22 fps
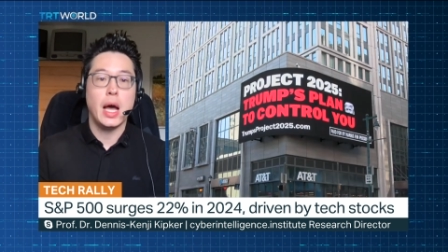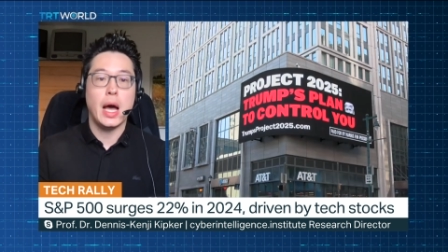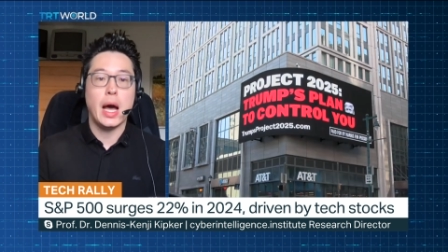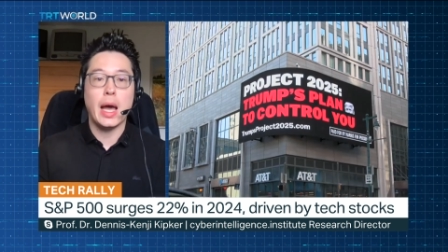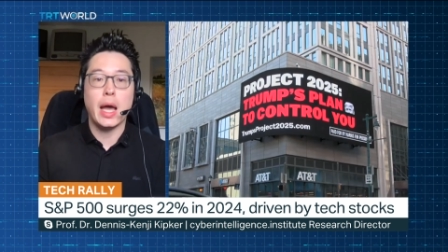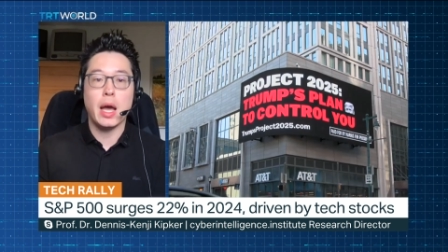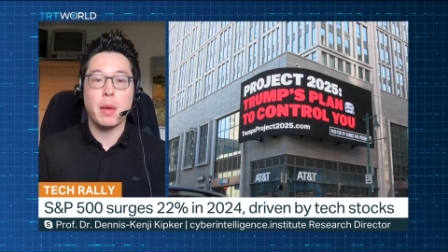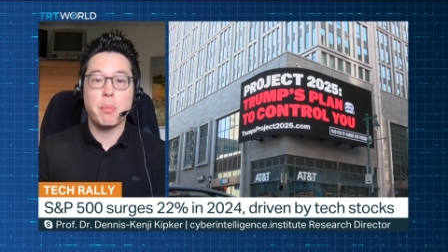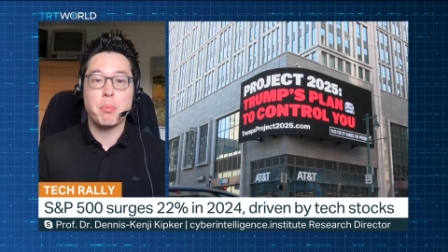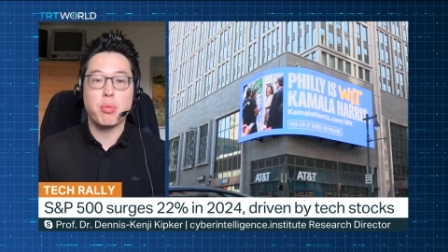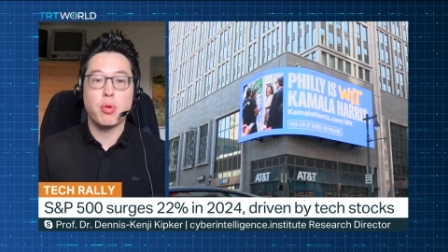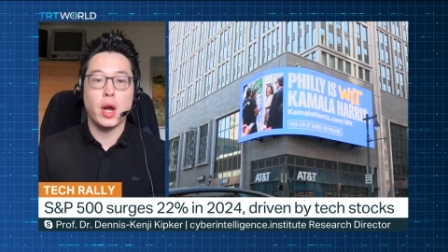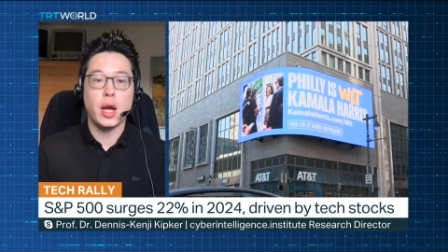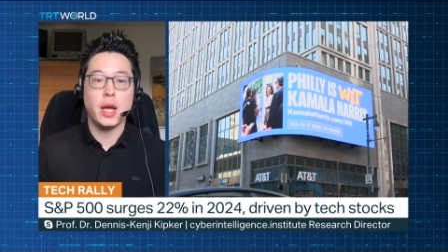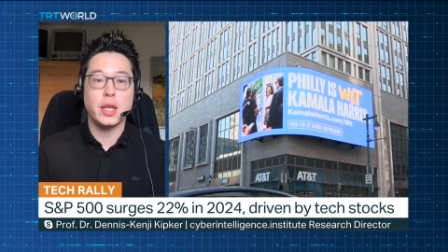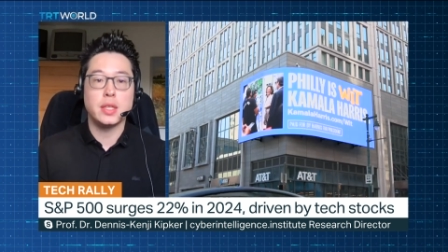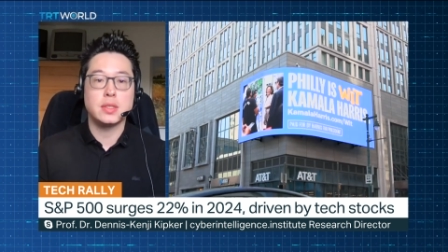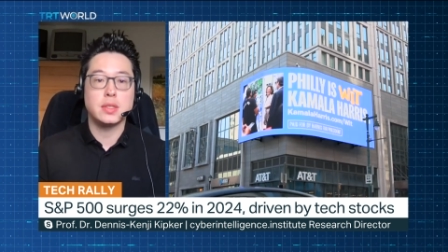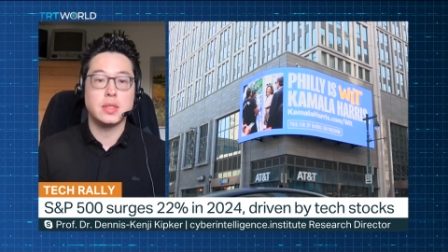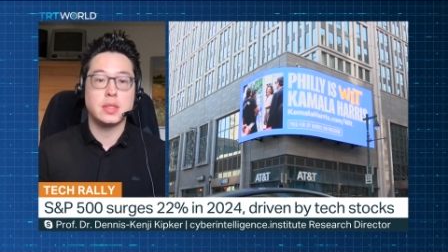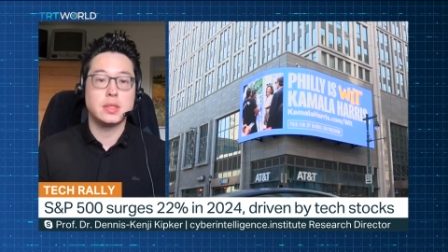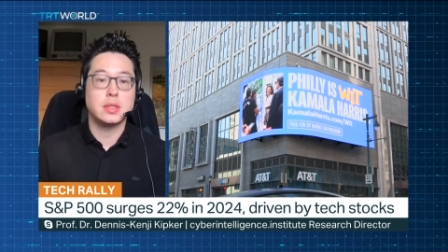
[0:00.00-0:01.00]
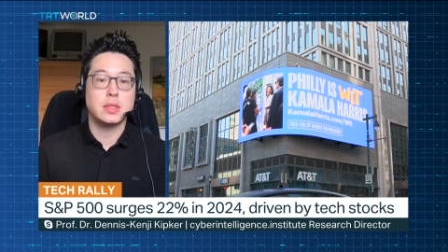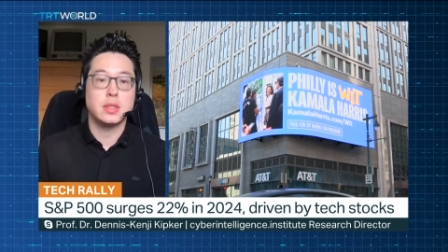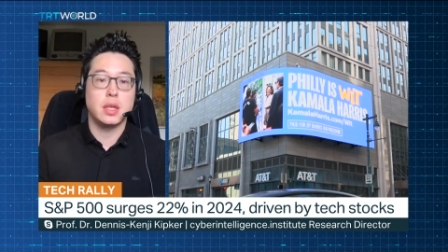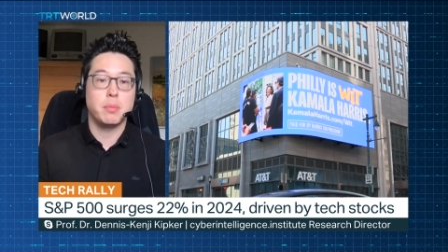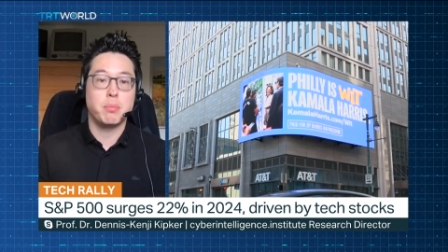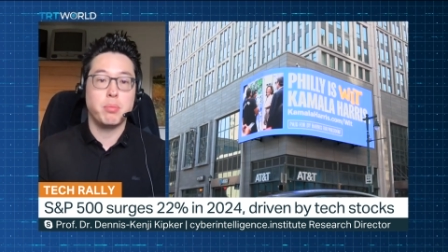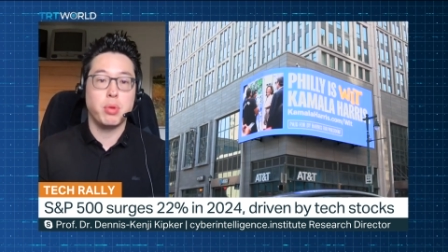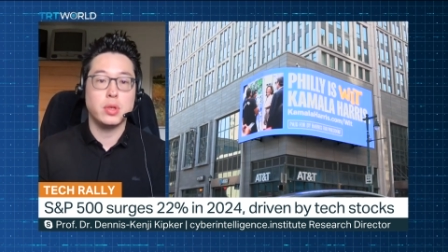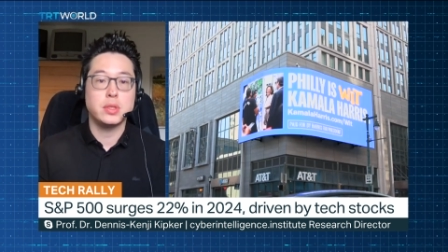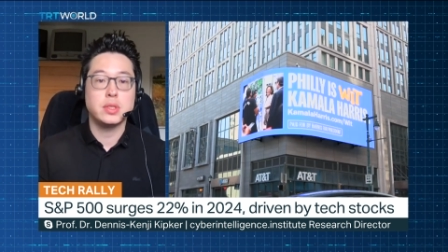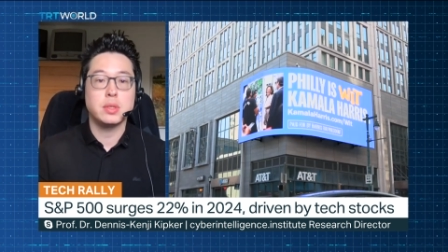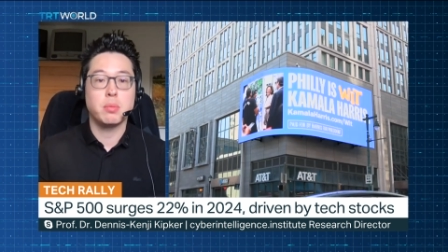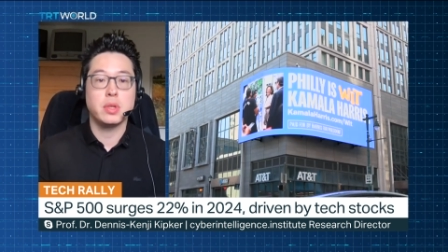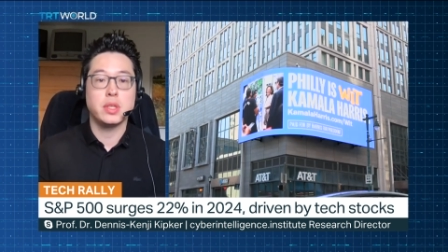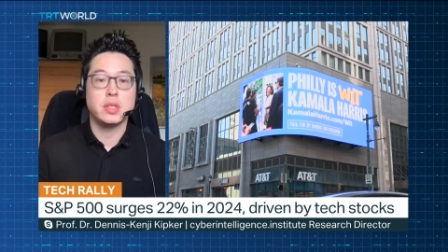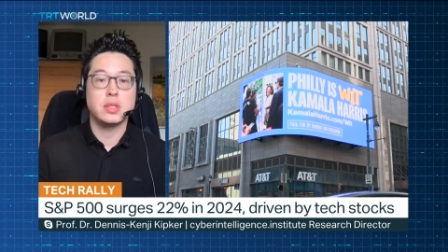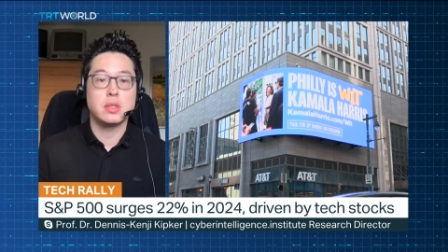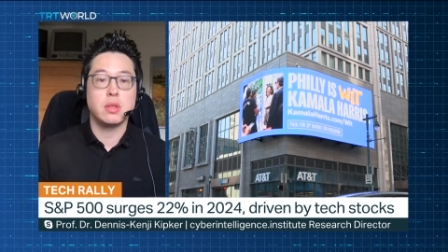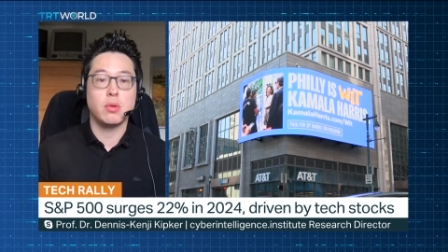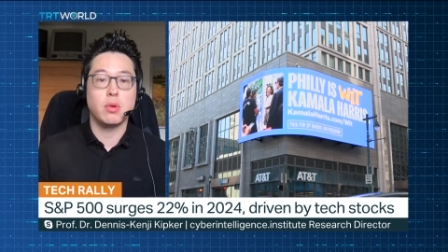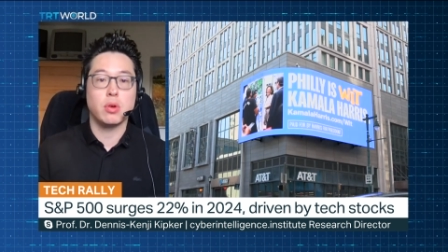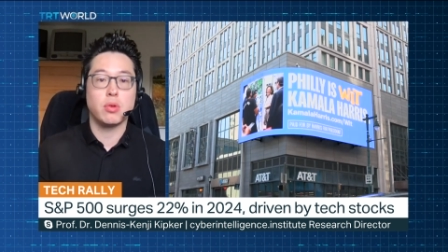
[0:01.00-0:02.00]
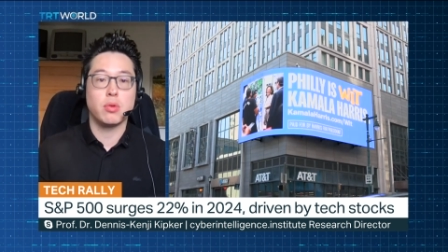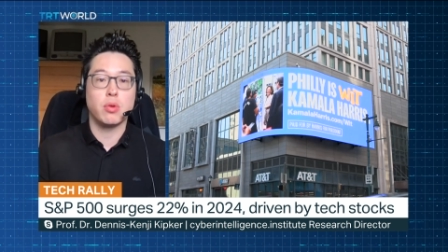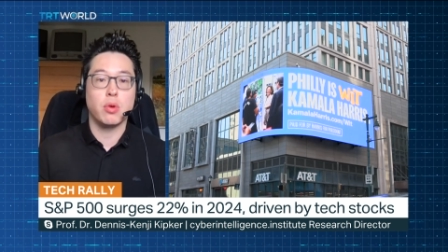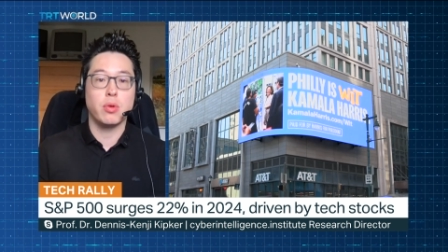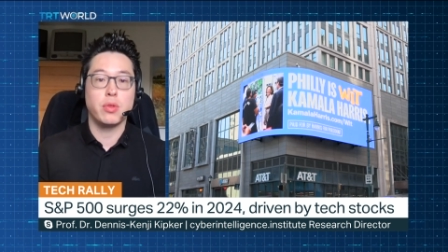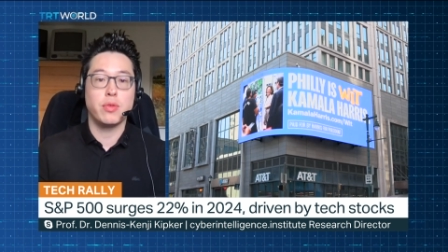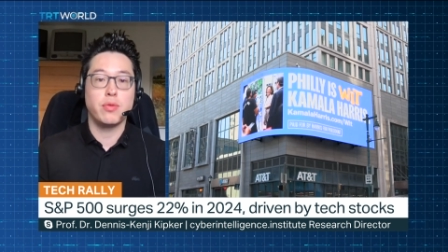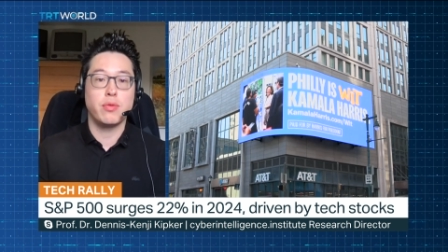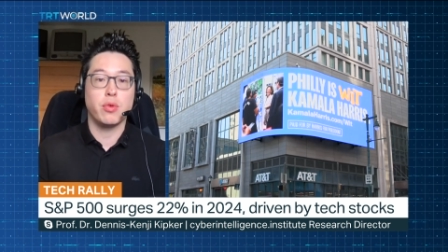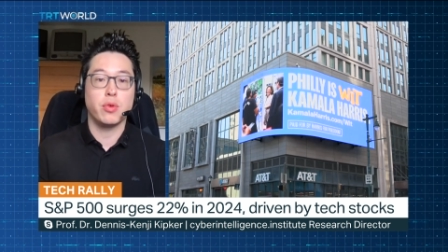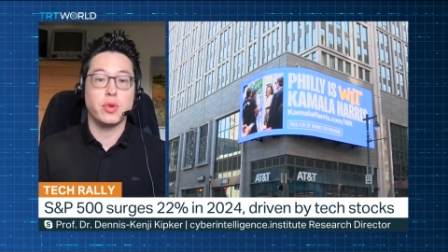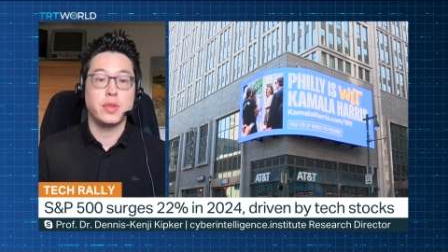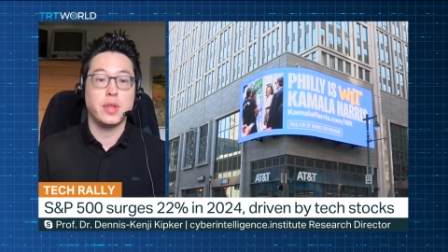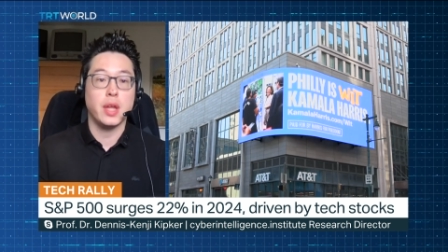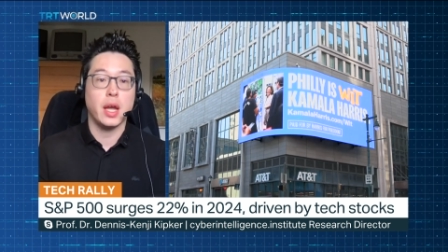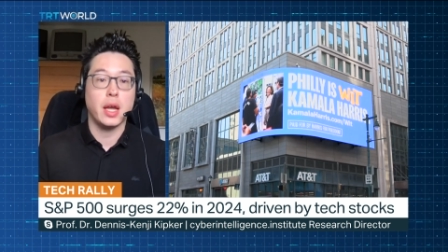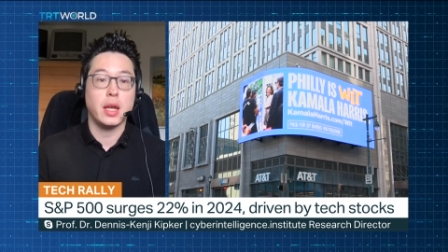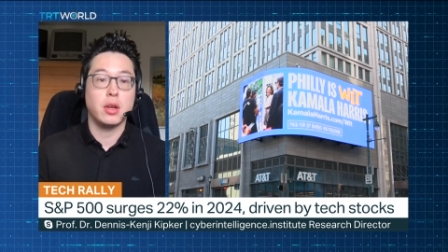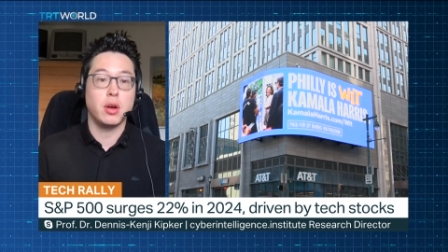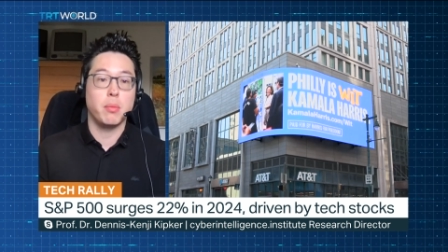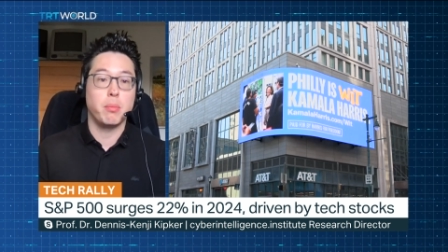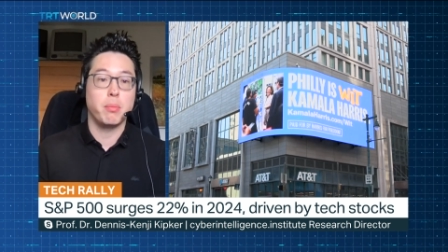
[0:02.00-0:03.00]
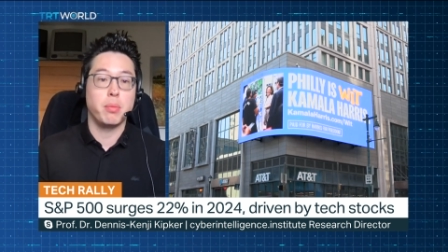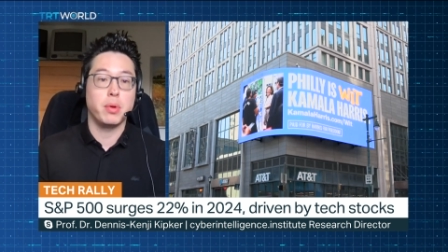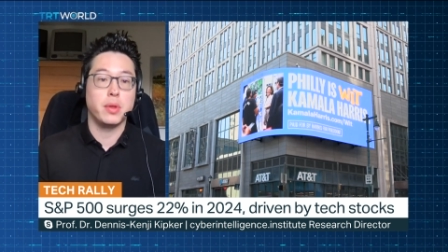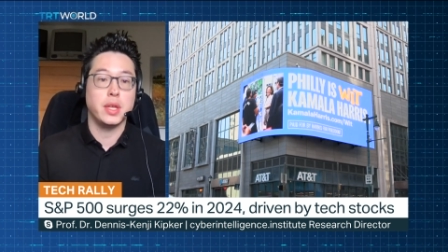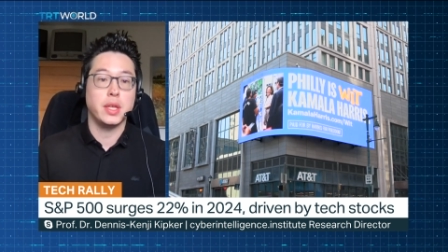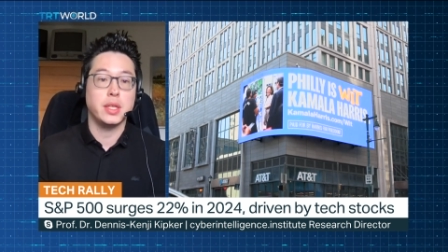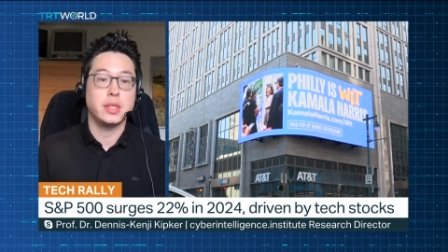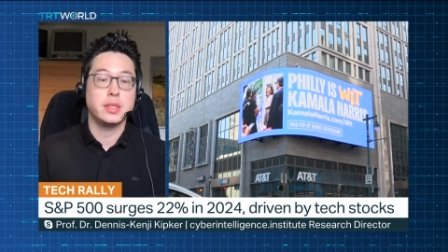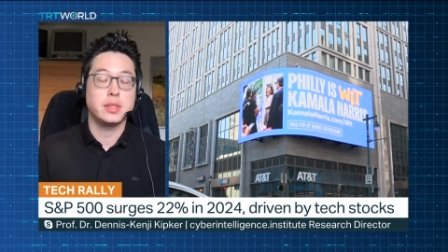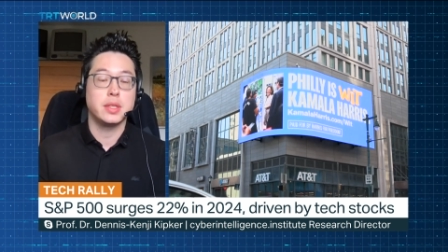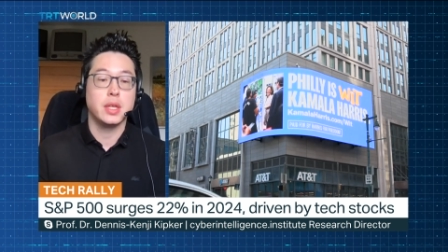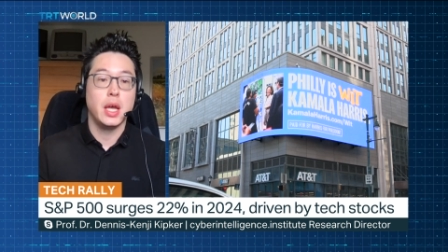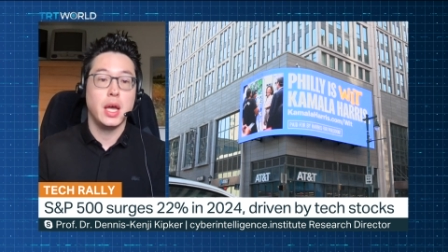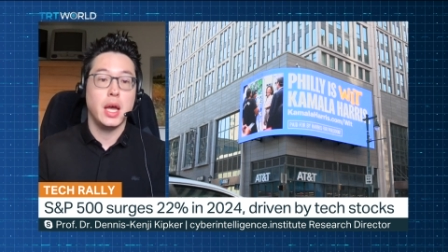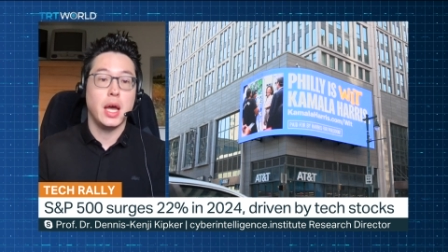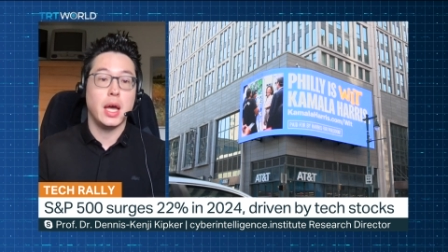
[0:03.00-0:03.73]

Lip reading: higher prices, and possibly slower growth for tech companies.